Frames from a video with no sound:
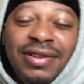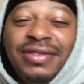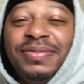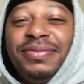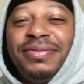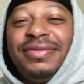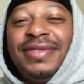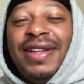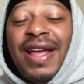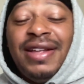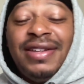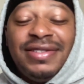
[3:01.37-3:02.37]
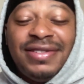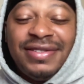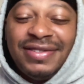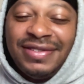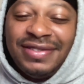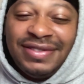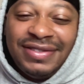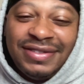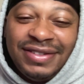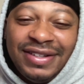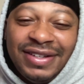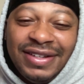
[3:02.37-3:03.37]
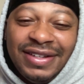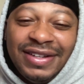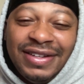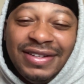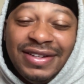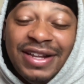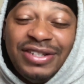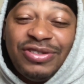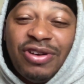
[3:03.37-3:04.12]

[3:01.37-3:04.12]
know. That's